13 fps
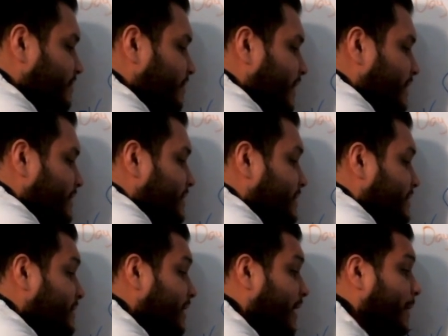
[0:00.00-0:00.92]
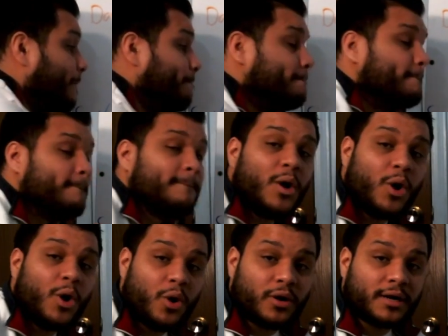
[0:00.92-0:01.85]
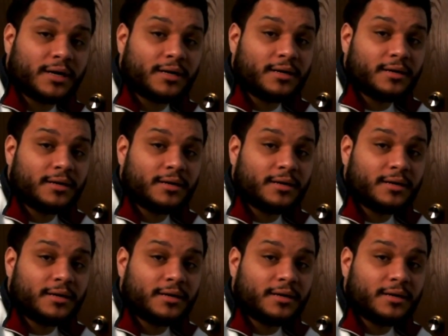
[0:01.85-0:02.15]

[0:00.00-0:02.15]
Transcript: Some more,